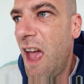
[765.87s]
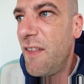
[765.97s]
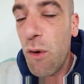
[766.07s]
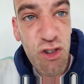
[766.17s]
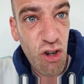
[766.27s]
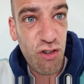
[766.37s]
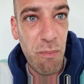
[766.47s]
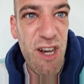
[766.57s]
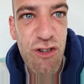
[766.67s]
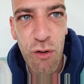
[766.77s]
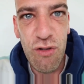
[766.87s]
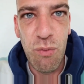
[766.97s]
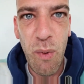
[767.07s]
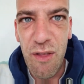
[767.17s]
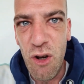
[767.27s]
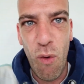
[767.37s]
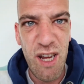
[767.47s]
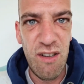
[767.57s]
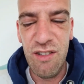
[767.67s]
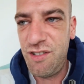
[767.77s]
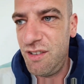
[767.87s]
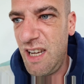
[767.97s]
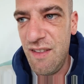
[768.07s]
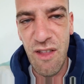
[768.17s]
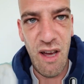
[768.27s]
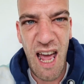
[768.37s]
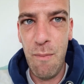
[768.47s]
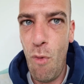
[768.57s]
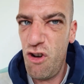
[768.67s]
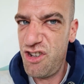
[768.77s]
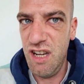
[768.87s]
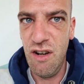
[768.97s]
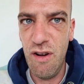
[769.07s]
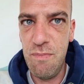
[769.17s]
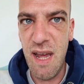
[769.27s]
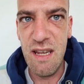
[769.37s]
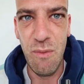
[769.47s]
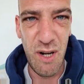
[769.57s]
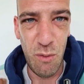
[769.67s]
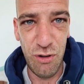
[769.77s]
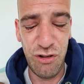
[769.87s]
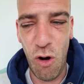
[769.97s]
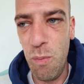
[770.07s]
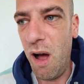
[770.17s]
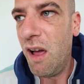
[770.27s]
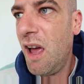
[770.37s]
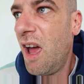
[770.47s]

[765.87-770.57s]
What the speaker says: there was just some issues with annoyance in that how much she annoyed me when I was sober.